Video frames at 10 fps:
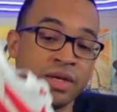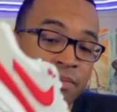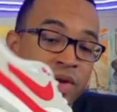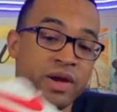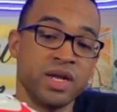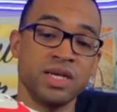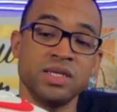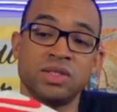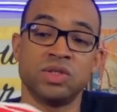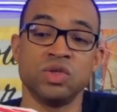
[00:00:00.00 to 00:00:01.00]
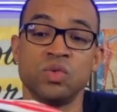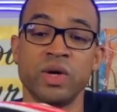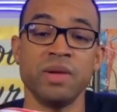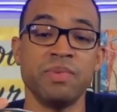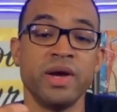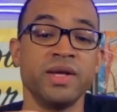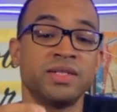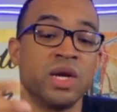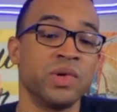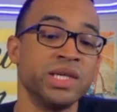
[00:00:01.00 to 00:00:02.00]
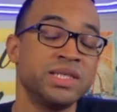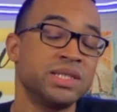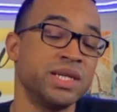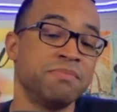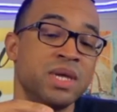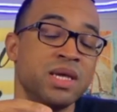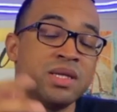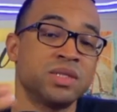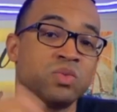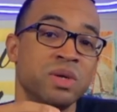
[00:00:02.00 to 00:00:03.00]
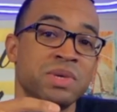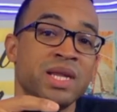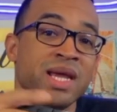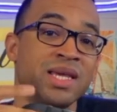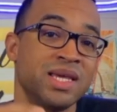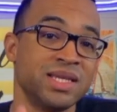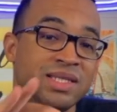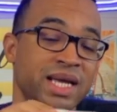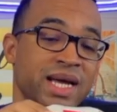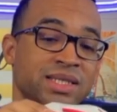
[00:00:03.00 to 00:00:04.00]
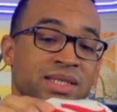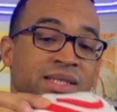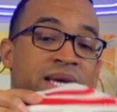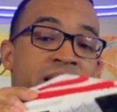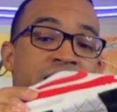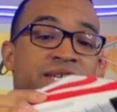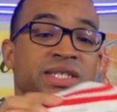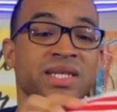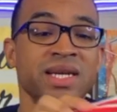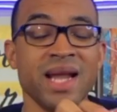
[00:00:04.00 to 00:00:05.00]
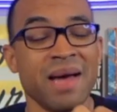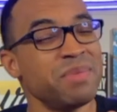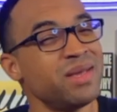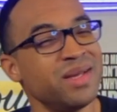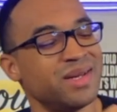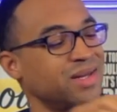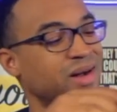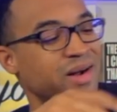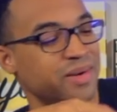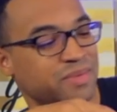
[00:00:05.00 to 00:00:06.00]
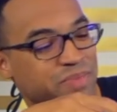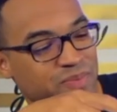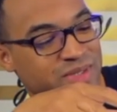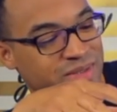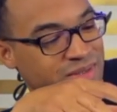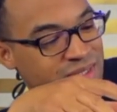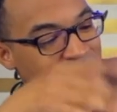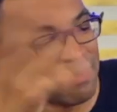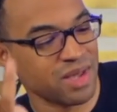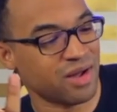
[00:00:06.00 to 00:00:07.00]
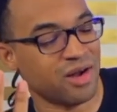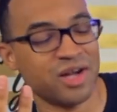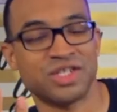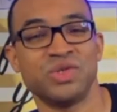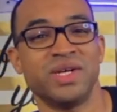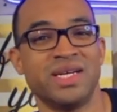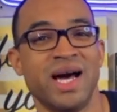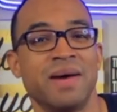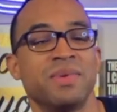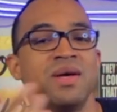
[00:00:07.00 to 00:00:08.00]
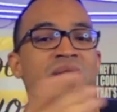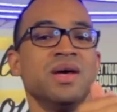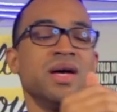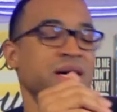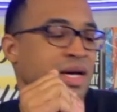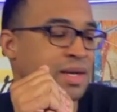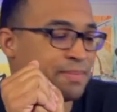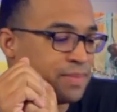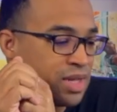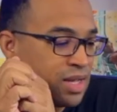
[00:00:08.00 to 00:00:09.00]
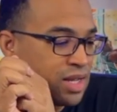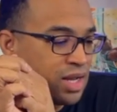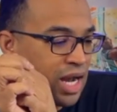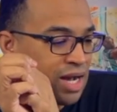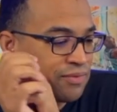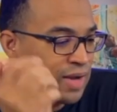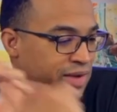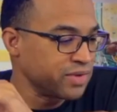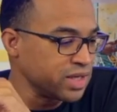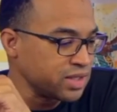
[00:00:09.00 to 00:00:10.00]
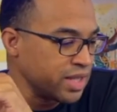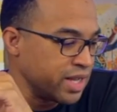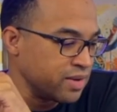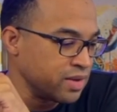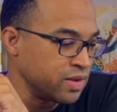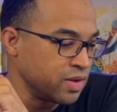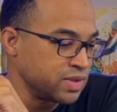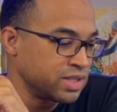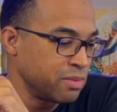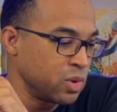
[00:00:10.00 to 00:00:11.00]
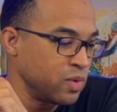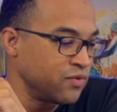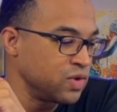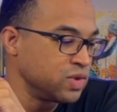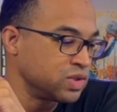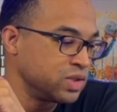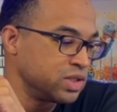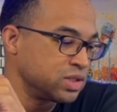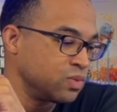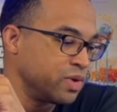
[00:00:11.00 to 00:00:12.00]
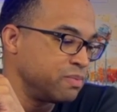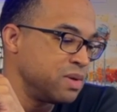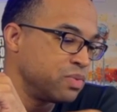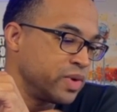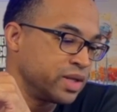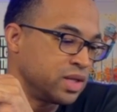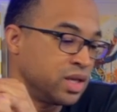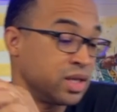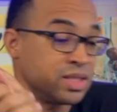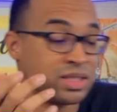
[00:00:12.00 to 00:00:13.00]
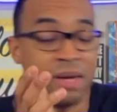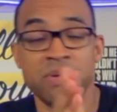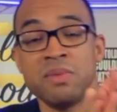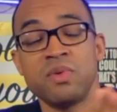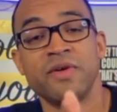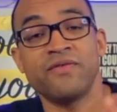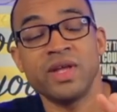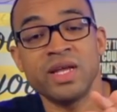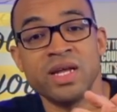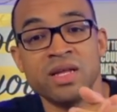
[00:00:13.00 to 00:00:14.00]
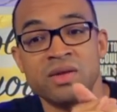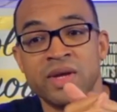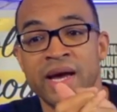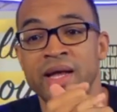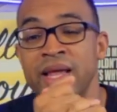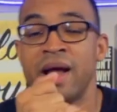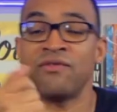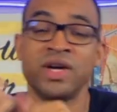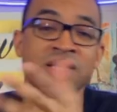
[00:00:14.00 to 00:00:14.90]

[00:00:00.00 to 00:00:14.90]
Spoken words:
pair of these? Do you want a pair of these? They're releasing in men's, women, and kids sizes. Should not be a hard shoe to cop. I've looked at, you know, some of the reviews on this and what people are thinking. Some people are feeling it. You got a lot of others